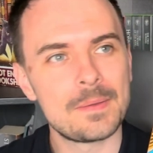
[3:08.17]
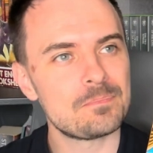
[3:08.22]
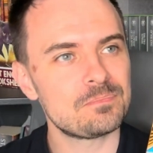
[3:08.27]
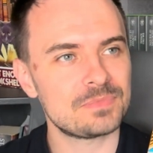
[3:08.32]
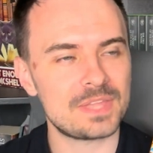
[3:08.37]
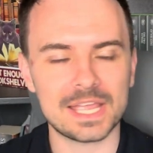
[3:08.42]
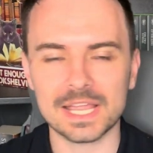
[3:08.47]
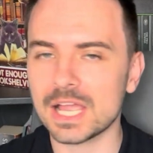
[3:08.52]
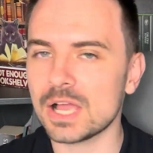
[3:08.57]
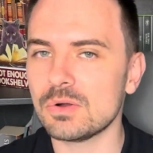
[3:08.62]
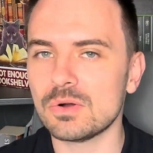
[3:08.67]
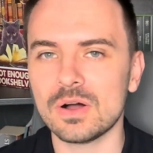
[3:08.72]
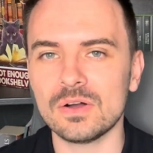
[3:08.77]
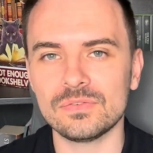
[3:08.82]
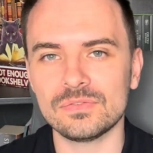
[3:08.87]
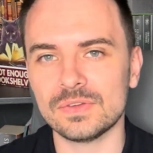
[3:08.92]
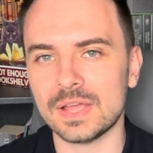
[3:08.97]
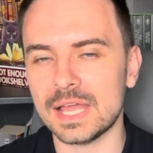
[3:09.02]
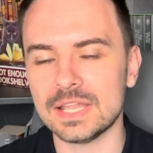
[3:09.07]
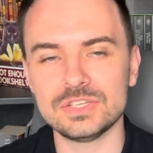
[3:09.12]
They go
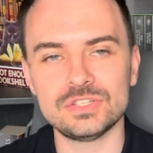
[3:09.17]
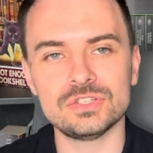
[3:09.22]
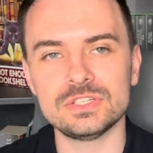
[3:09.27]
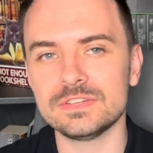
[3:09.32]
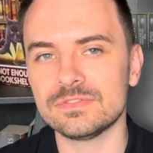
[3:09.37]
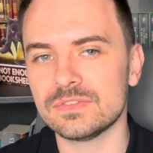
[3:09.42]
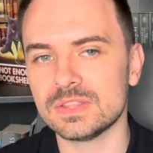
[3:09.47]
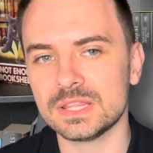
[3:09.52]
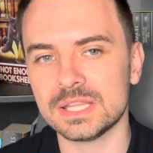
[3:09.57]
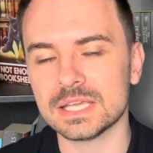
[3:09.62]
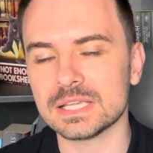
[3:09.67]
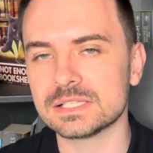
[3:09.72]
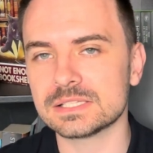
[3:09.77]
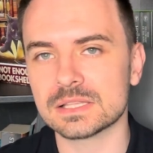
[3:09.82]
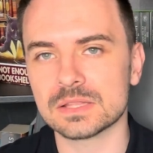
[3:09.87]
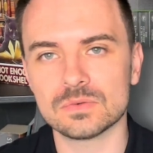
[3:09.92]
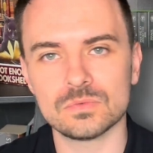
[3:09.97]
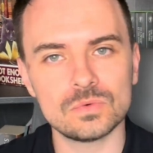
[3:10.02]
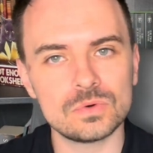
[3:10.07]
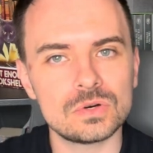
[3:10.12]
off and do different things
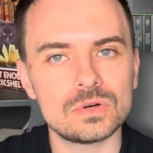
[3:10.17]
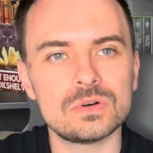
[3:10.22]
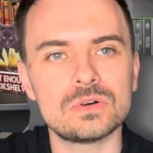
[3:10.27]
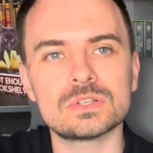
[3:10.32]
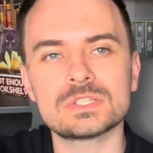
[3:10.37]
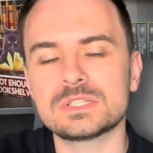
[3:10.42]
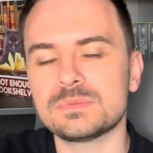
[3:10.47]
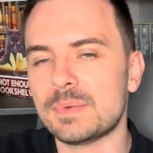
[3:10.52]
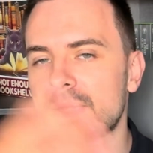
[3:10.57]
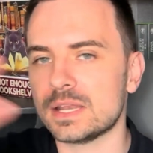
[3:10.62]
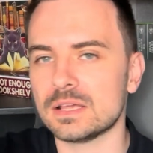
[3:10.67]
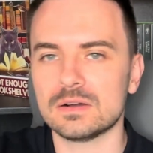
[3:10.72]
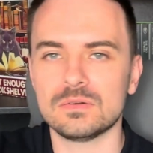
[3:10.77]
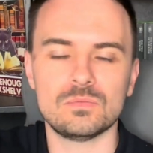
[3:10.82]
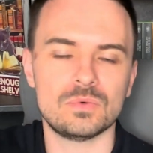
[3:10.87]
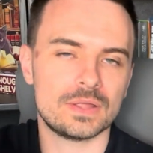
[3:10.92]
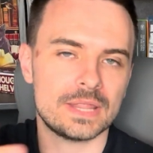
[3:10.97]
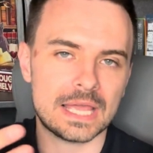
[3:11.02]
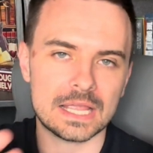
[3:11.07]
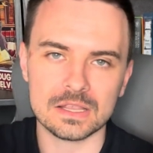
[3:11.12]
in the wars, depending on
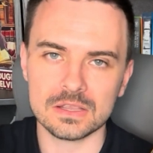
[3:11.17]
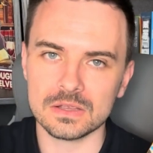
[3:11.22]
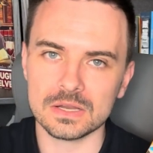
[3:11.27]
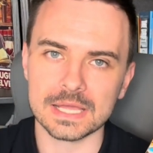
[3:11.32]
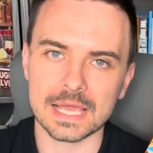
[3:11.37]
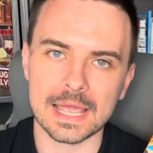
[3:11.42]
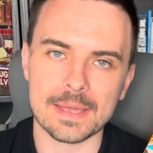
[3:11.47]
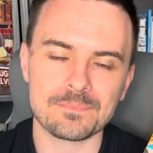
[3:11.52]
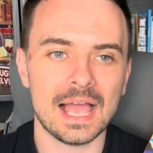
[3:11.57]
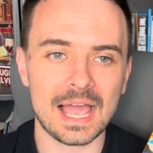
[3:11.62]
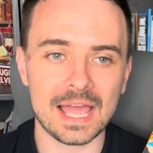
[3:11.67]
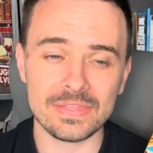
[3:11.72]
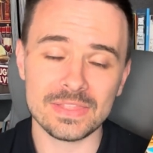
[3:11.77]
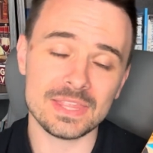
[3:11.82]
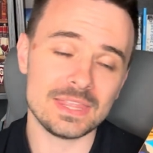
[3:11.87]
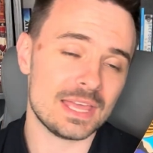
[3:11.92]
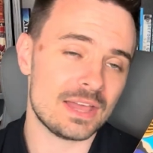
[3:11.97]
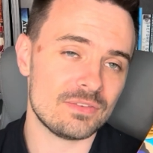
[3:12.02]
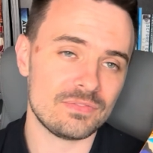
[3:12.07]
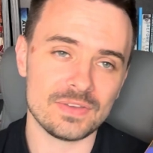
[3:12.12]
what they're good at. And
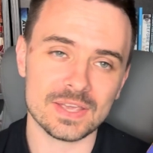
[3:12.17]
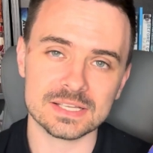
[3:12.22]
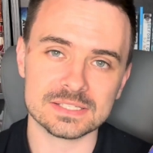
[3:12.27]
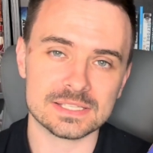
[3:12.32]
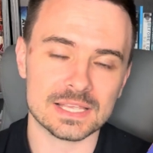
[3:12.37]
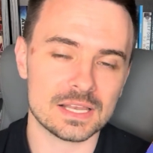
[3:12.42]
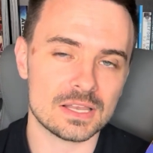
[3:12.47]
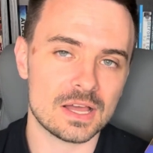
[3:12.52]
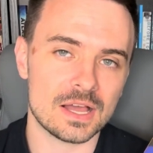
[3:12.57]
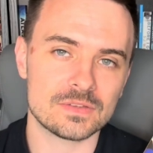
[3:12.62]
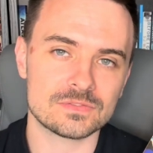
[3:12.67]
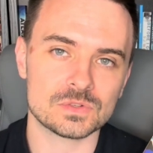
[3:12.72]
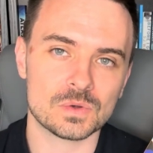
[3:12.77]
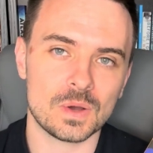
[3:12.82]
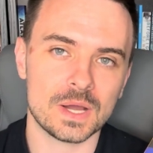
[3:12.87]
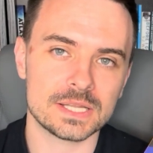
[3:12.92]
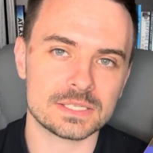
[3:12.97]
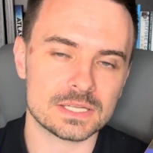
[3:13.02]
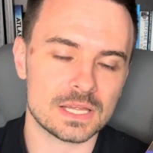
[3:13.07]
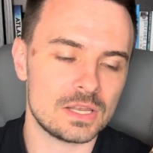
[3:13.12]
then that affects their lives
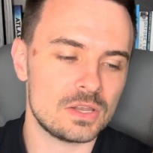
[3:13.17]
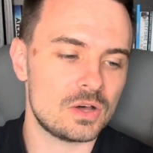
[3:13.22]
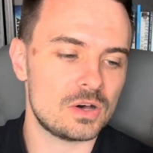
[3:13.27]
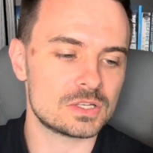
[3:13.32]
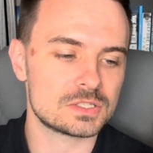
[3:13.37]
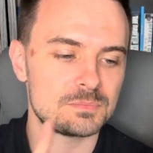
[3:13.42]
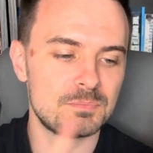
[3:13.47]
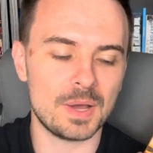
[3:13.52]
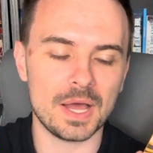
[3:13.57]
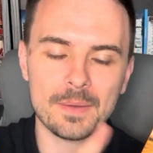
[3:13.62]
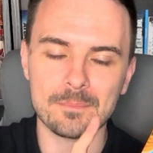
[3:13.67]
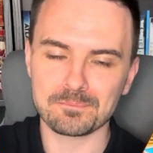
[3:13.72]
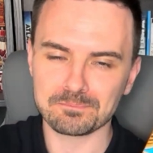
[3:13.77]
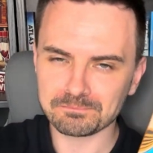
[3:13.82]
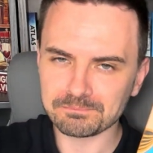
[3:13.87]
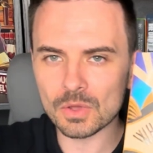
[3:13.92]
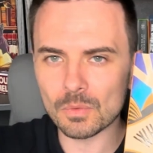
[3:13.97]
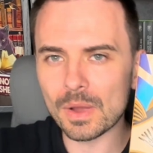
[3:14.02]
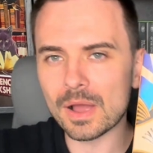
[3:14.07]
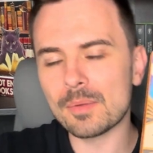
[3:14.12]
quite a lot. But
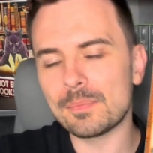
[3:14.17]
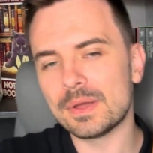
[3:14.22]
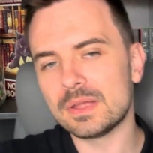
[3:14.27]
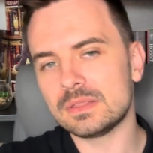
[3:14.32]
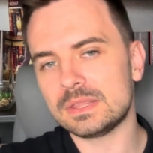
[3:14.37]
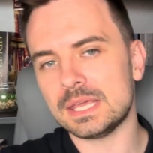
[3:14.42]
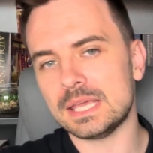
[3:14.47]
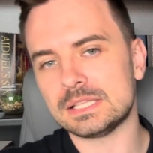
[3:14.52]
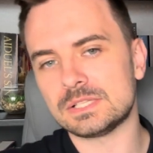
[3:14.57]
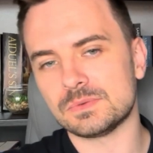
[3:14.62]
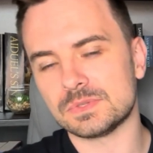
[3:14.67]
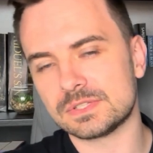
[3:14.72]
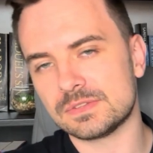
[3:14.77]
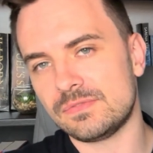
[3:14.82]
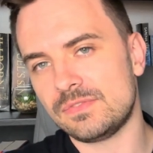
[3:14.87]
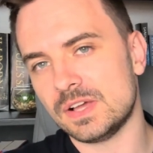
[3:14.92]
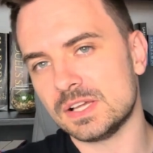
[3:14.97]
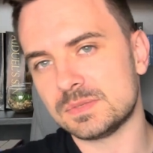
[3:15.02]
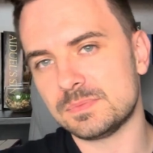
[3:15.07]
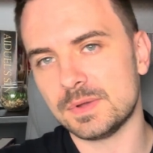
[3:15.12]
The Whalebone Theatre was the
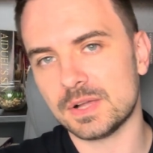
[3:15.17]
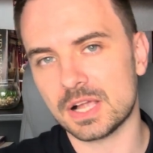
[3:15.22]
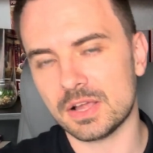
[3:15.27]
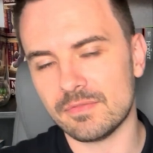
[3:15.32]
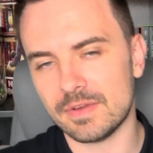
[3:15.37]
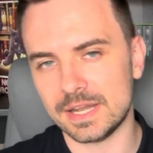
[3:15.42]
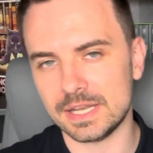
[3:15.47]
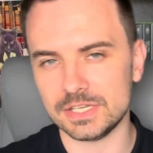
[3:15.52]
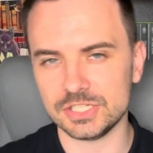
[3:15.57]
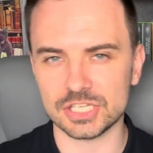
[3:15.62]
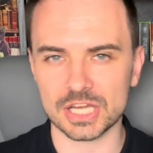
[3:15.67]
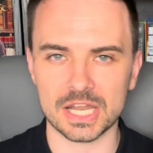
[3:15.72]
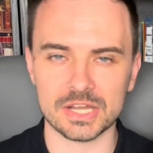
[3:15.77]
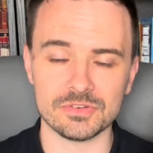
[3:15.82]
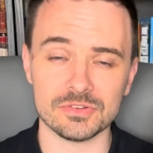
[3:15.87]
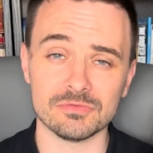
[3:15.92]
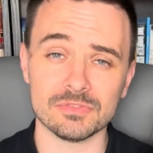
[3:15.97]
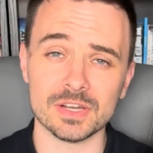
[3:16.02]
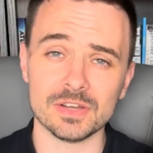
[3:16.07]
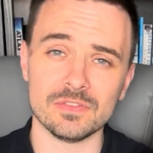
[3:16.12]
first book I read in
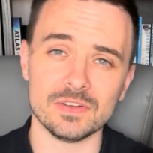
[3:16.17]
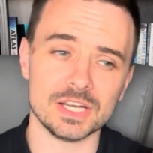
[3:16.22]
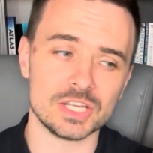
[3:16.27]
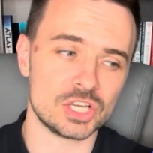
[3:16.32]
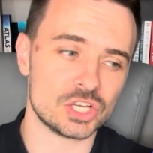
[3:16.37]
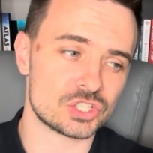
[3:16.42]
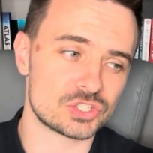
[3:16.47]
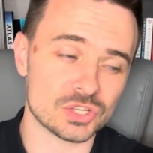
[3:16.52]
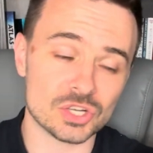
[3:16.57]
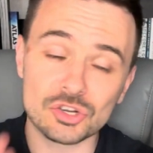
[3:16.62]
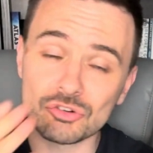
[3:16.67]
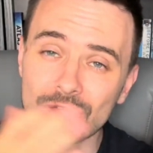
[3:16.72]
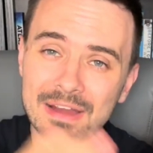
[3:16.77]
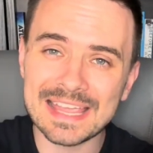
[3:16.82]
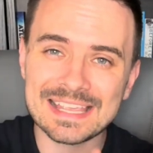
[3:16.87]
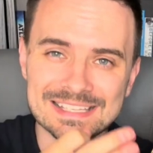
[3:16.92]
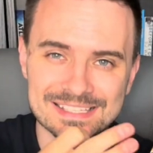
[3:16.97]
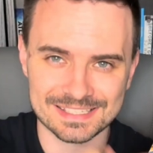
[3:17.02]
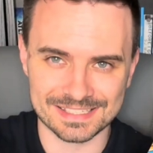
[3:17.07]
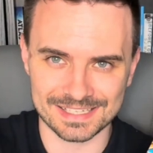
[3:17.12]
January. Really, really good. So a
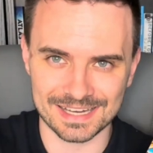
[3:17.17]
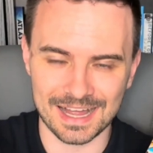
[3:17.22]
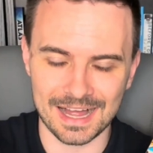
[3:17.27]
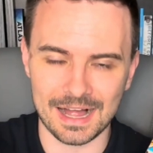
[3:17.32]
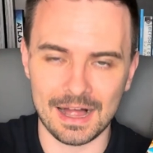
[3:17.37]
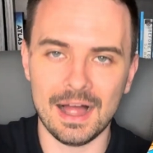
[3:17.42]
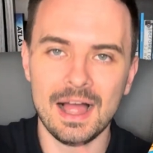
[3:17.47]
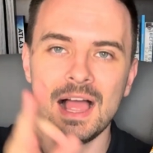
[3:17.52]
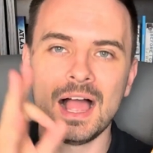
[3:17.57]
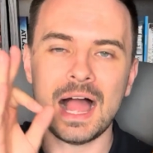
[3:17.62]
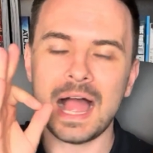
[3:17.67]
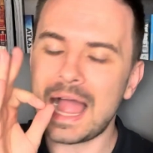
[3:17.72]
great start.